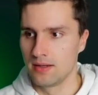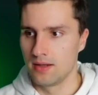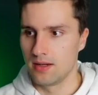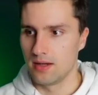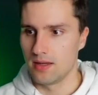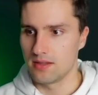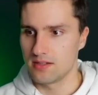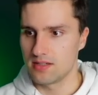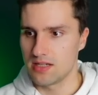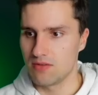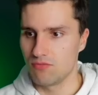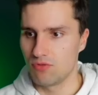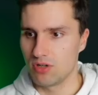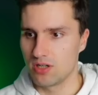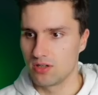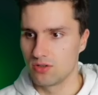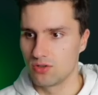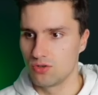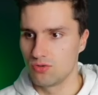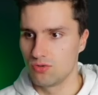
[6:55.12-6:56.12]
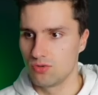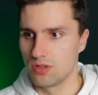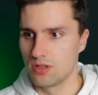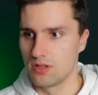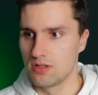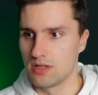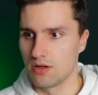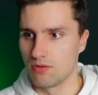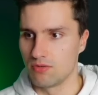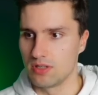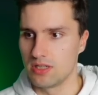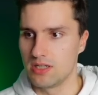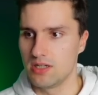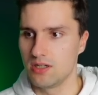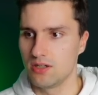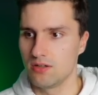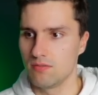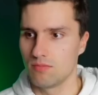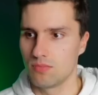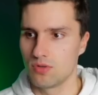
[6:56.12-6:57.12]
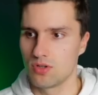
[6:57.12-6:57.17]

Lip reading: And the same we can do down here.